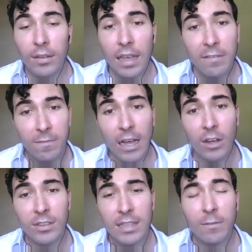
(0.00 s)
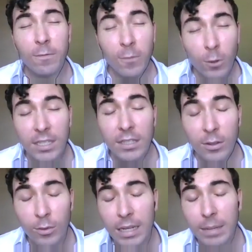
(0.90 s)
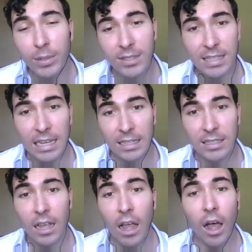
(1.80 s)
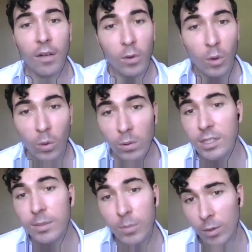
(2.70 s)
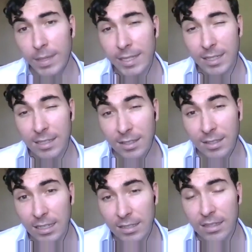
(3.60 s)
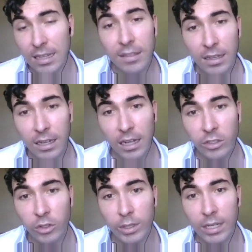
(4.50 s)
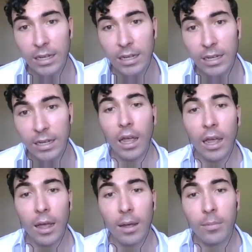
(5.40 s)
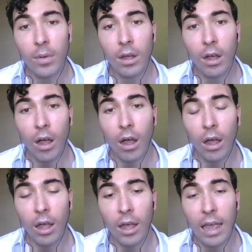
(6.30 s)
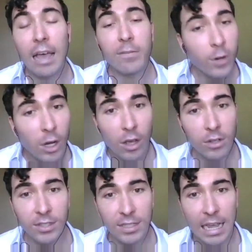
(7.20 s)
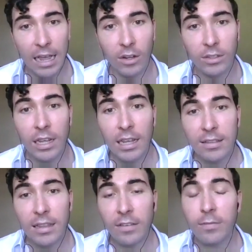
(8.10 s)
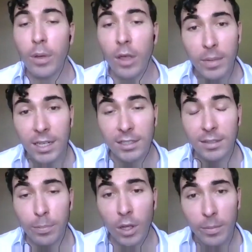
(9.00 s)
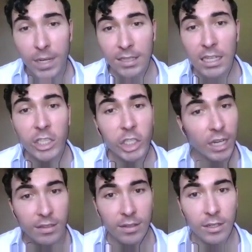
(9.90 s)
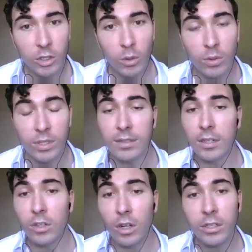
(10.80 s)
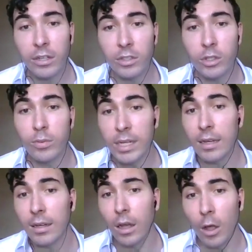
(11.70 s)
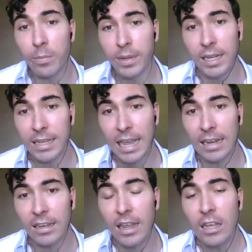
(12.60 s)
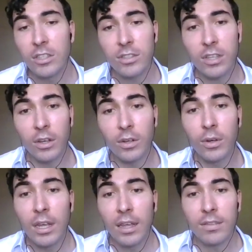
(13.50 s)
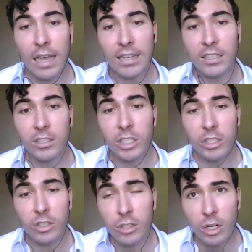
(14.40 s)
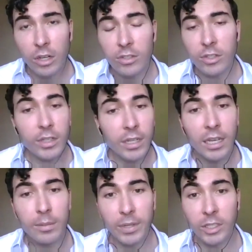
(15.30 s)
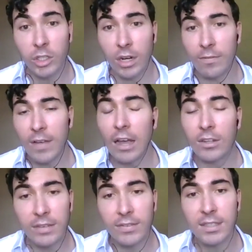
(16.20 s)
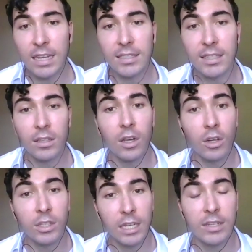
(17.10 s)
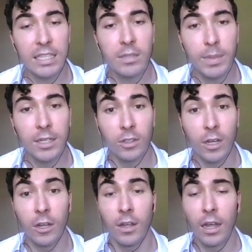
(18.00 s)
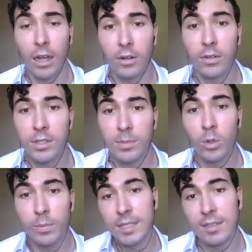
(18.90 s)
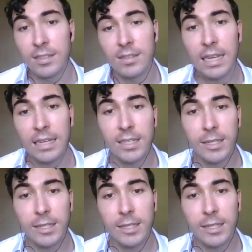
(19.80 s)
they found that 43% of all small businesses in the country have closed down. They've permanently shut their doors and they're not going to reopen again. So that just shows you a clear picture of how devastating the lockdown has been on our small business sector.